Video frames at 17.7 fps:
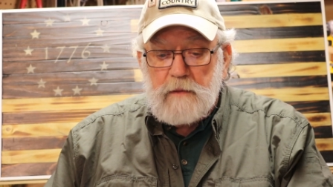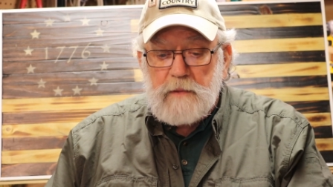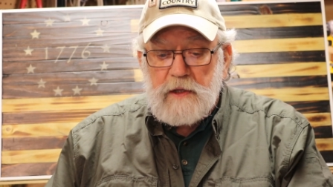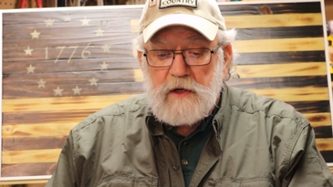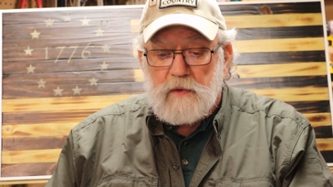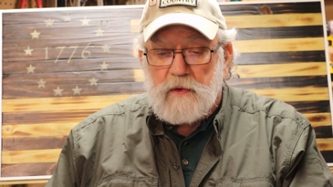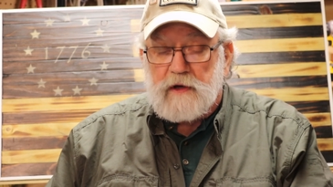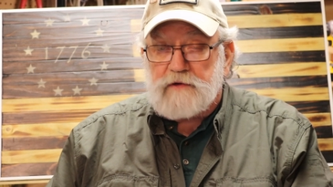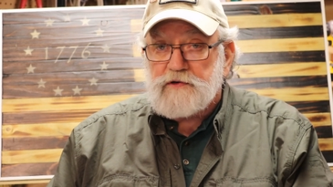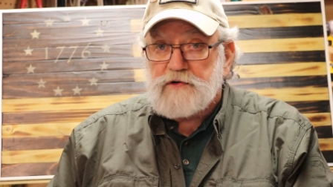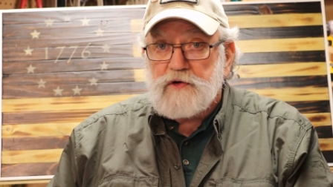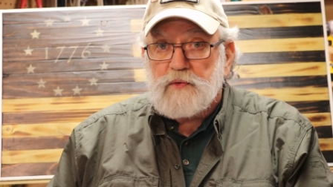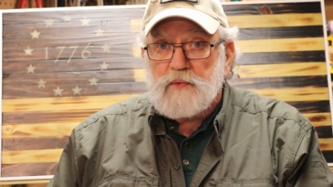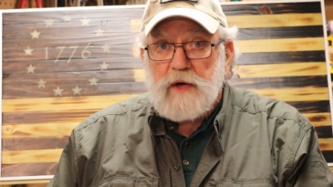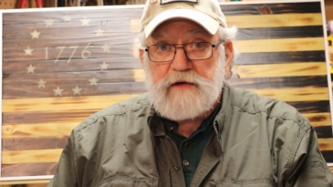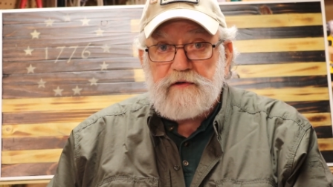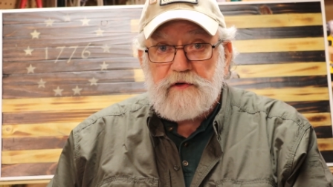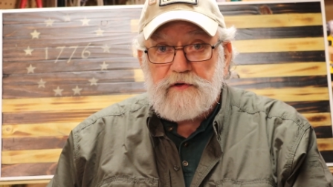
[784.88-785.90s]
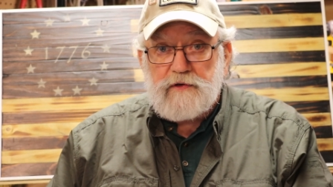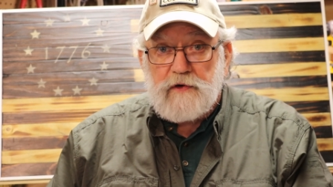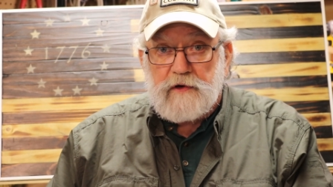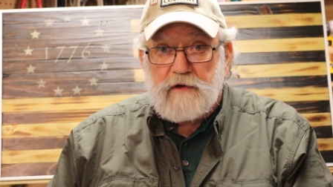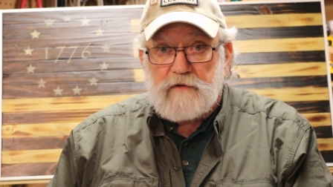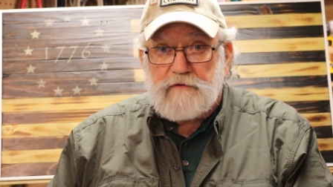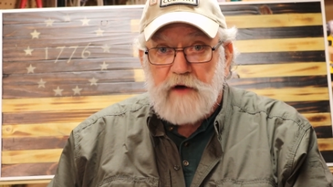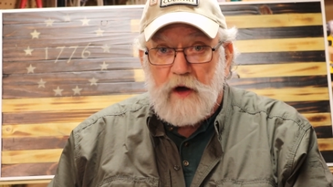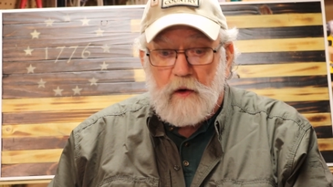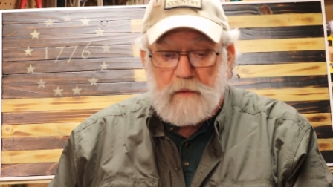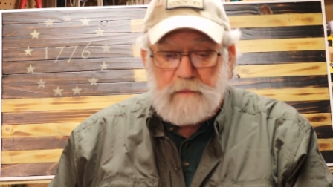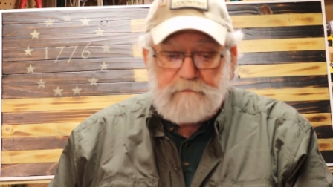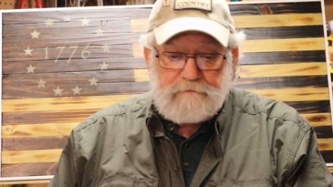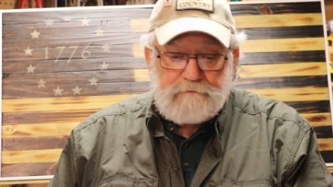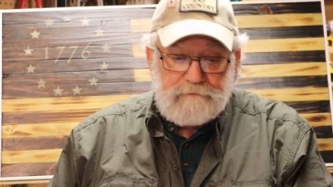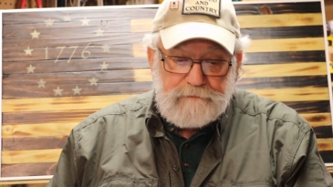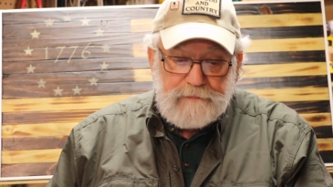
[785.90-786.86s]
immigrants to register to vote
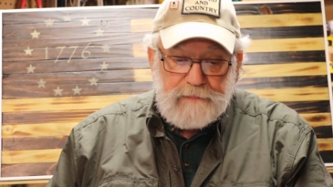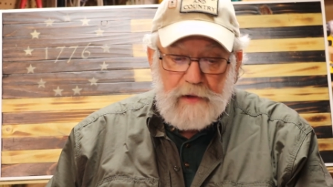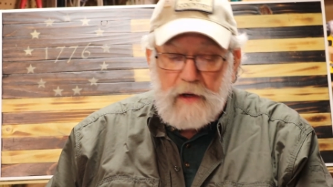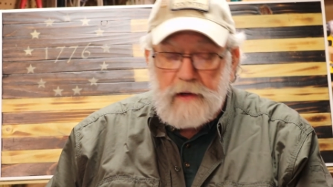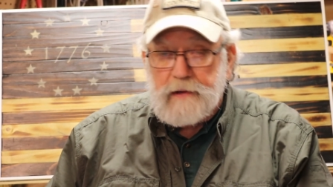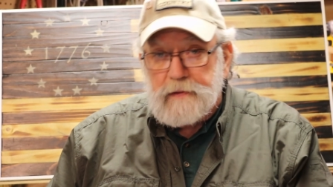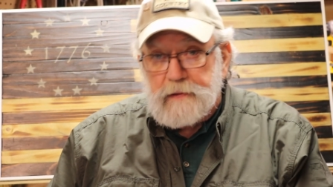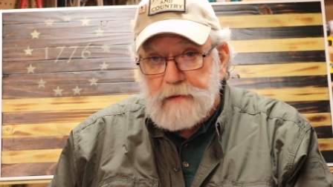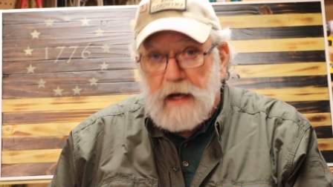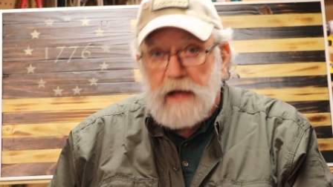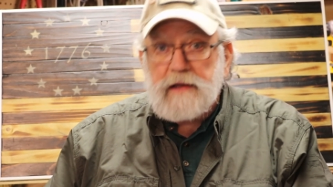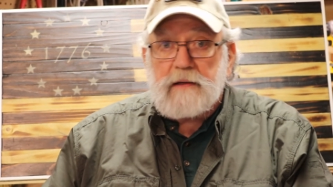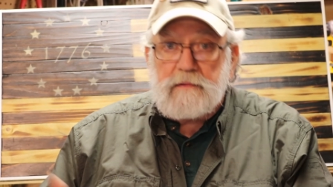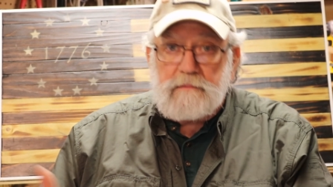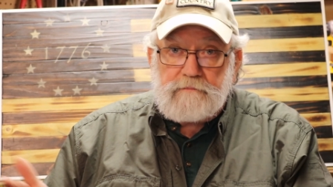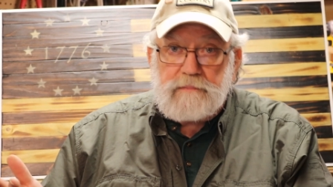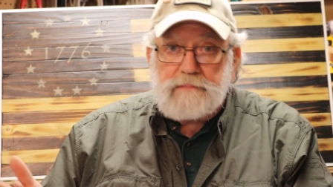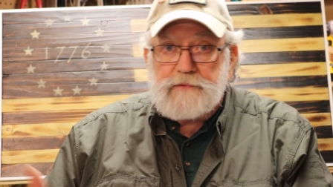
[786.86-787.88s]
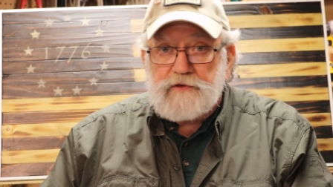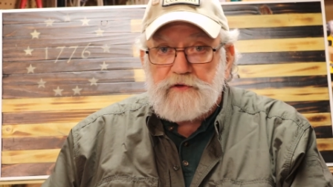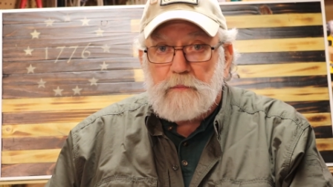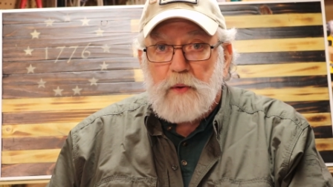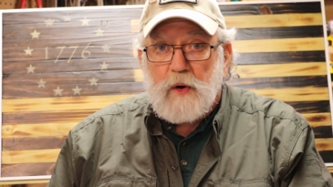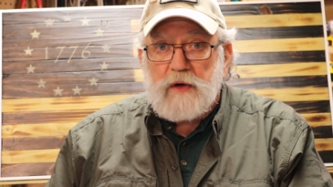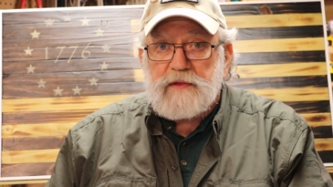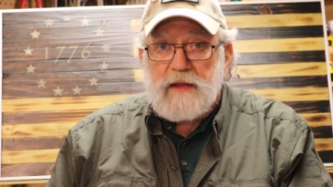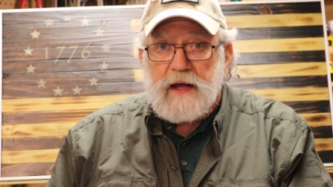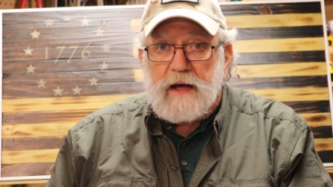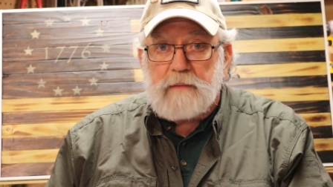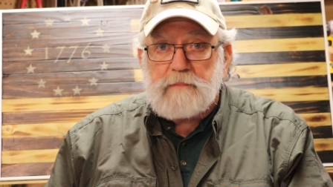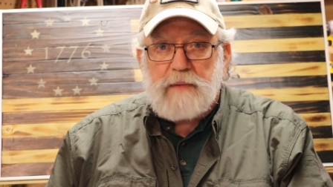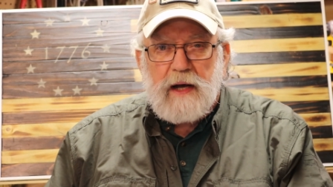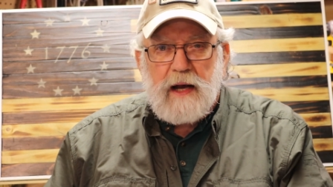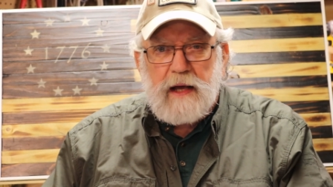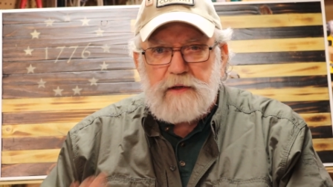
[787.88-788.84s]
well, I can support
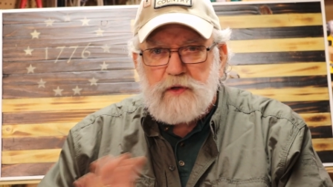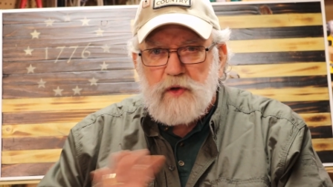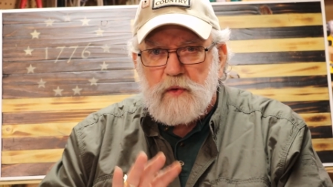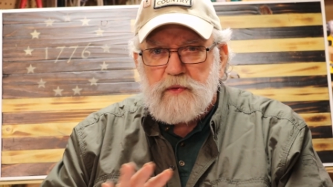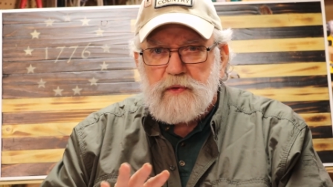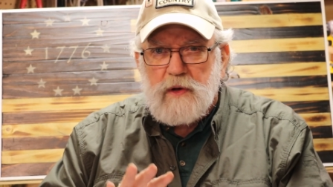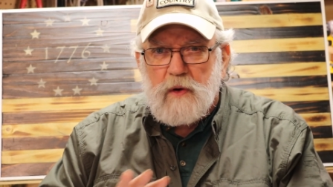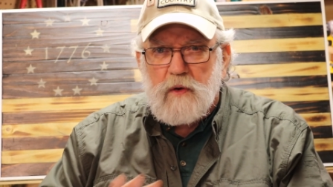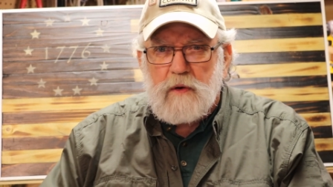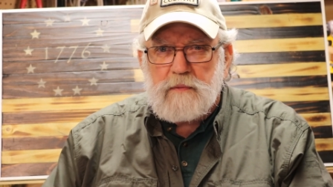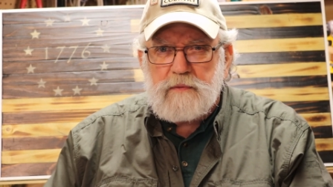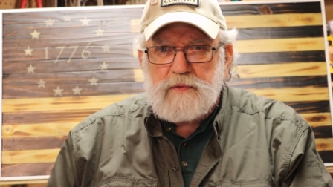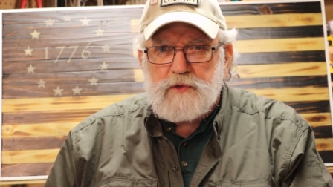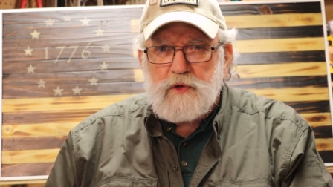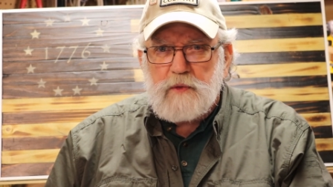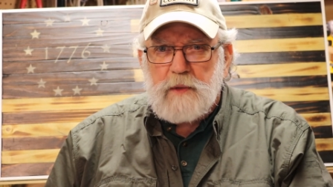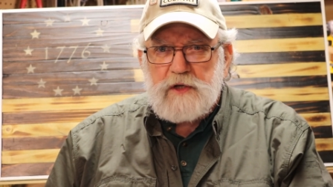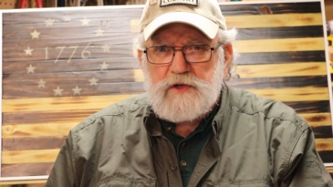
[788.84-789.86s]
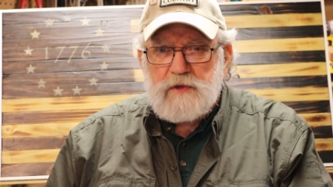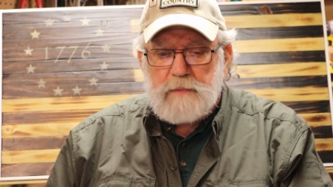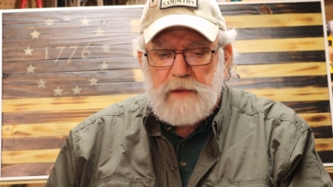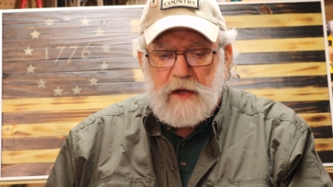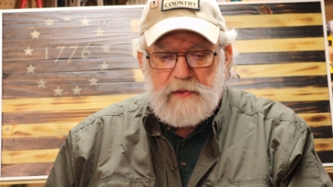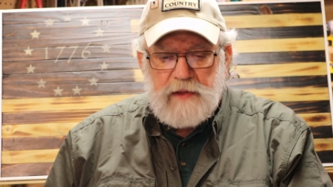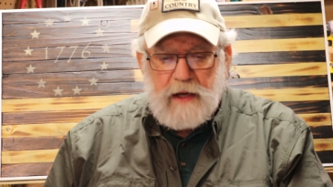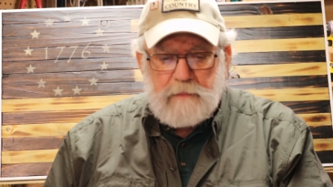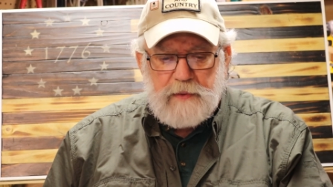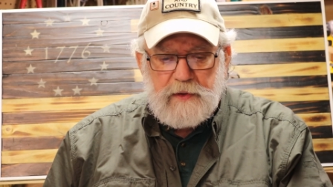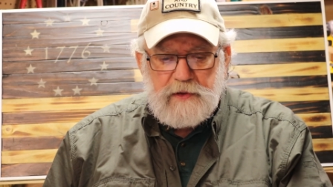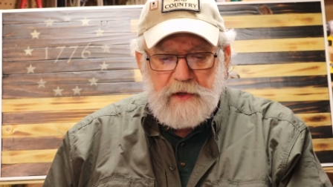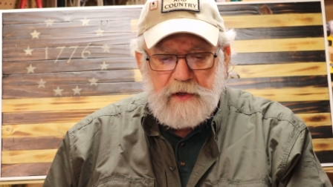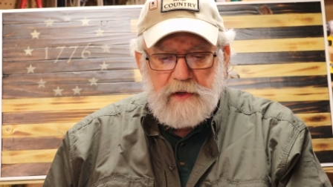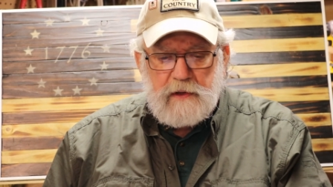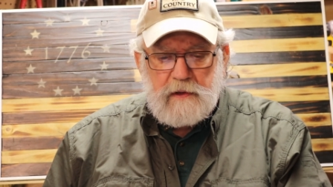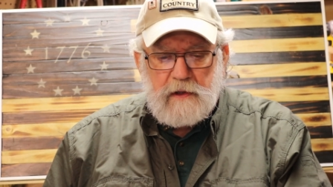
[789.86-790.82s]
that, but I don't know too much about that
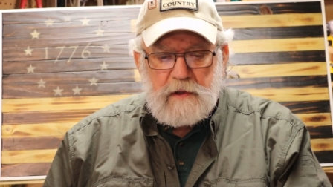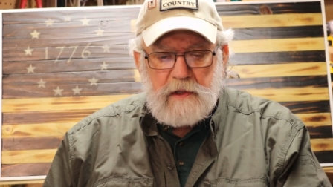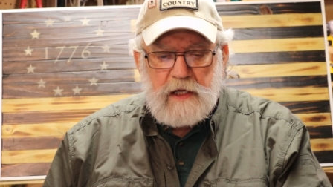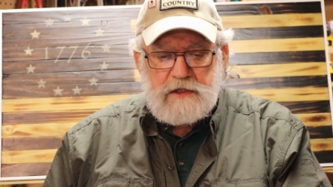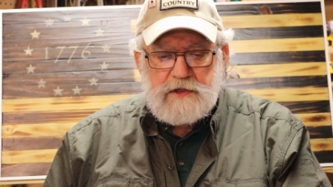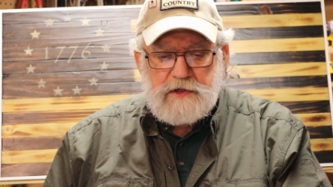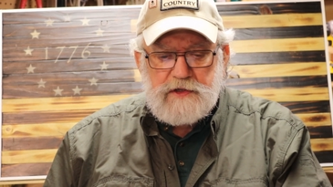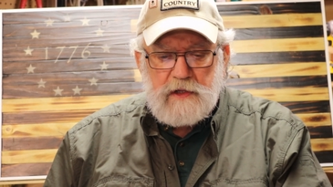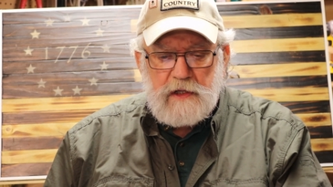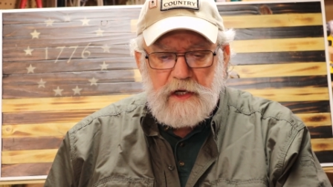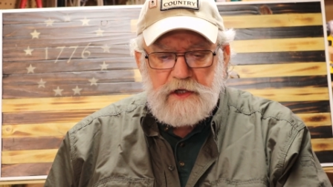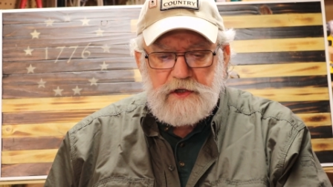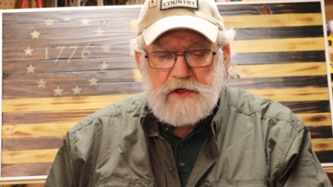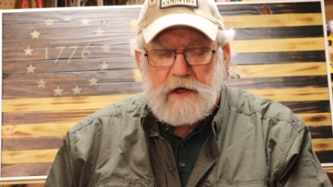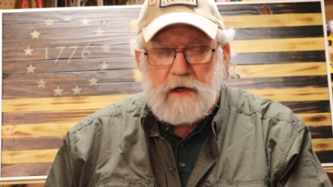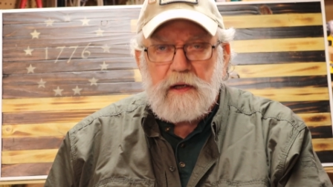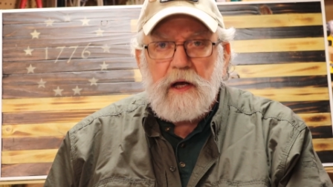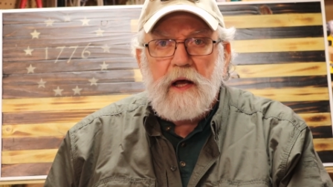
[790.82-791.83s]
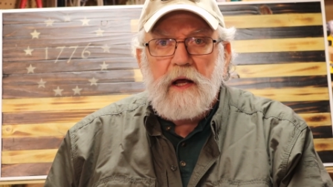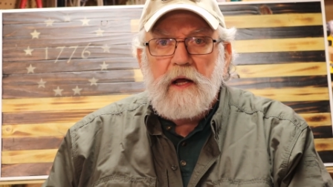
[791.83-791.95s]
particular legislation.